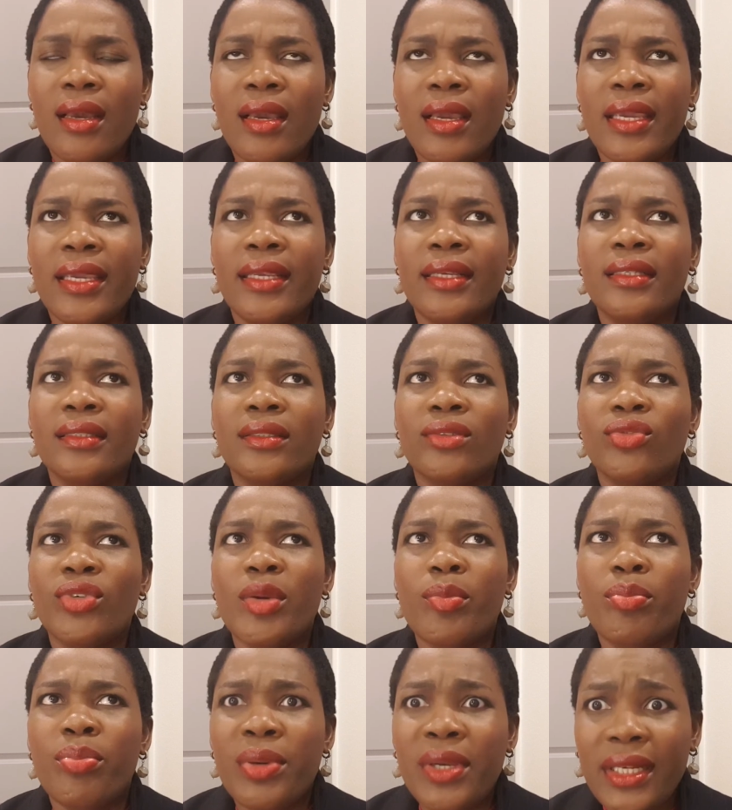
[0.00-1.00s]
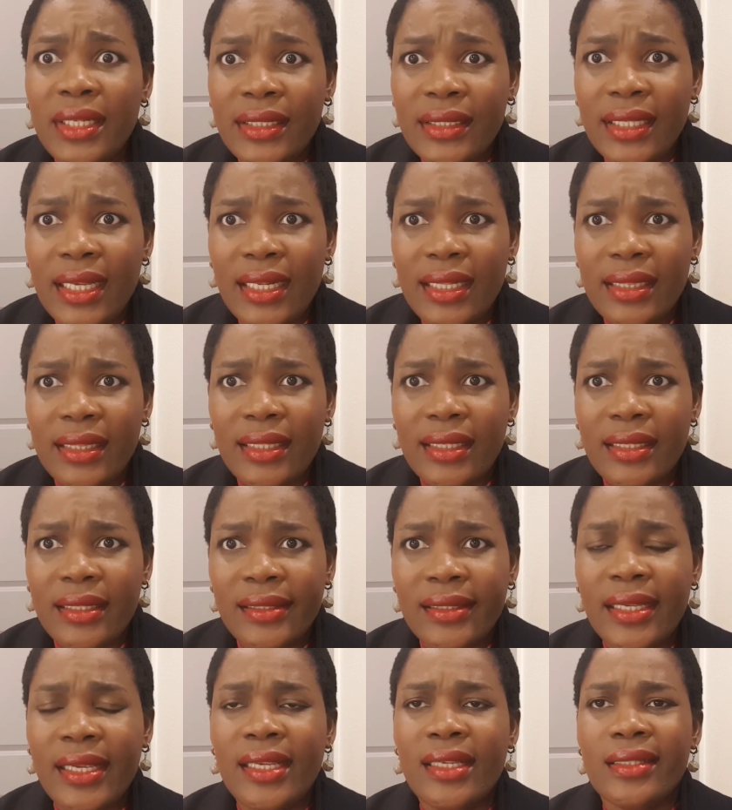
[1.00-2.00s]
He's repeated this,
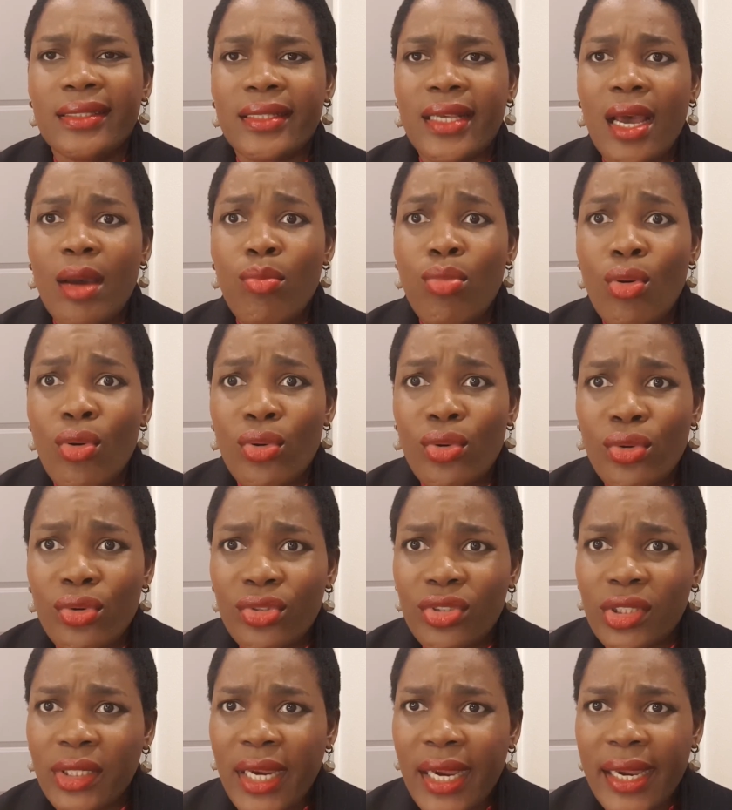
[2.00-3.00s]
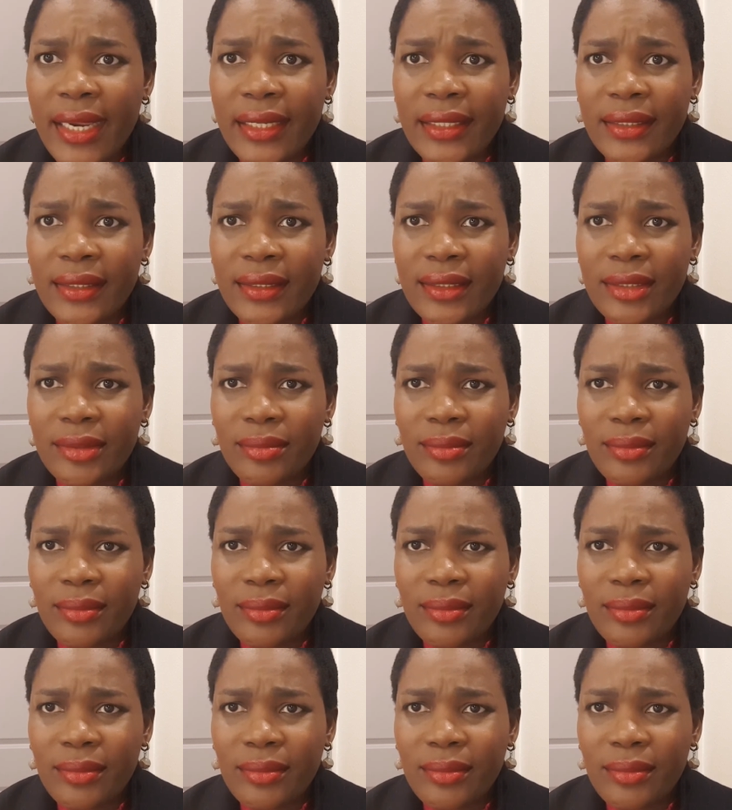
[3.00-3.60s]
he's apologized.